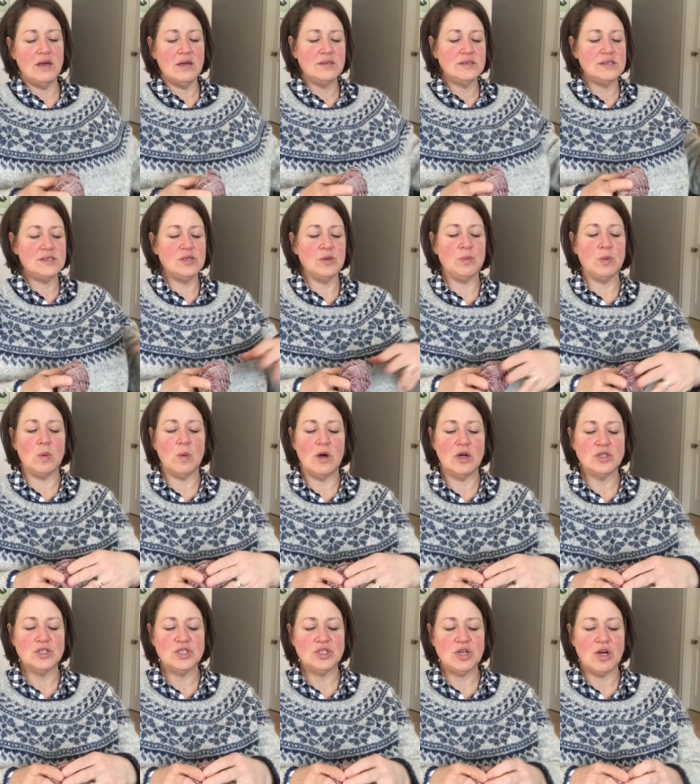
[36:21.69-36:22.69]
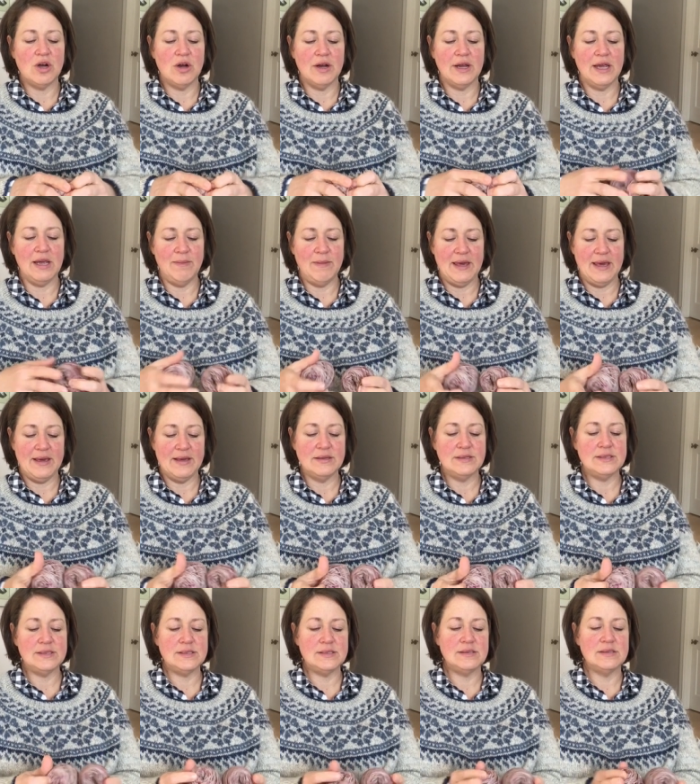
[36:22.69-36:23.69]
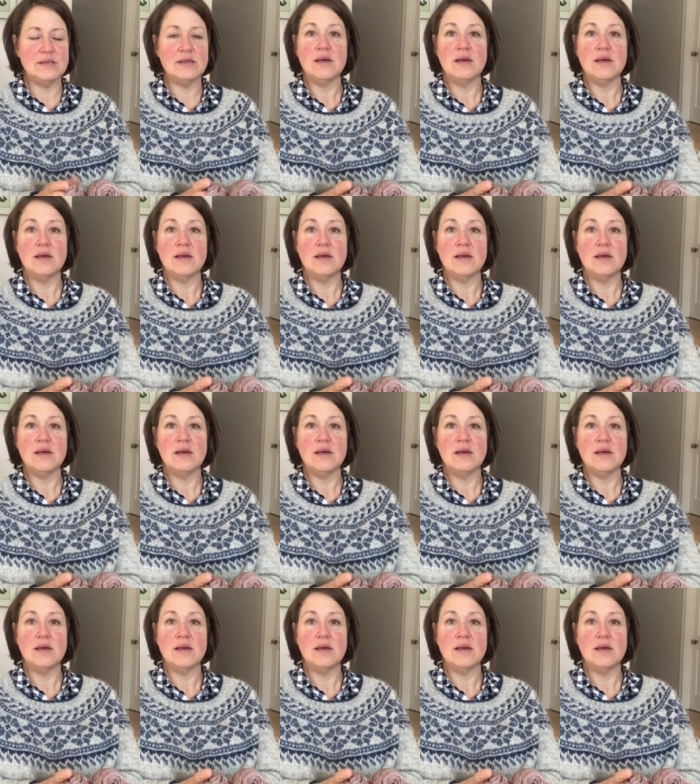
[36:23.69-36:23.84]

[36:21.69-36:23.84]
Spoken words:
superwash Targhee base